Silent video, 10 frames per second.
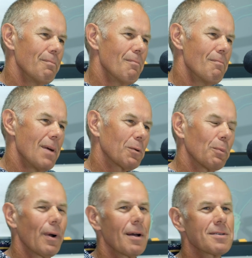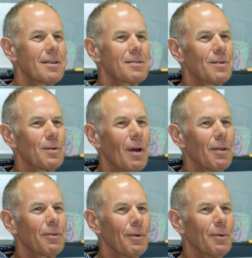mental process you go
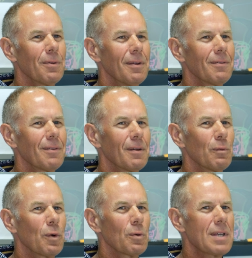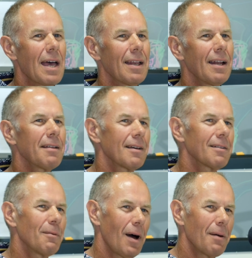through that rules out anything
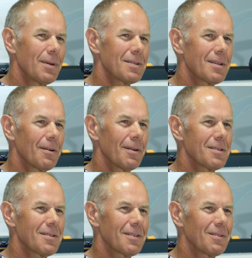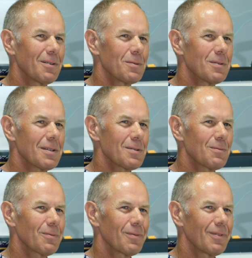that might be serious, and you just
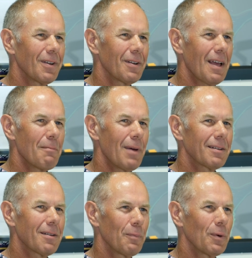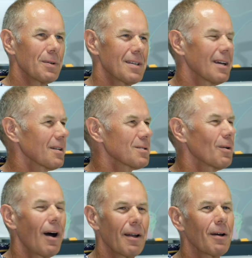come back to the point saying it's all
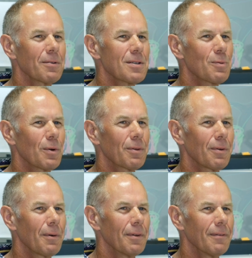right, I'll just work through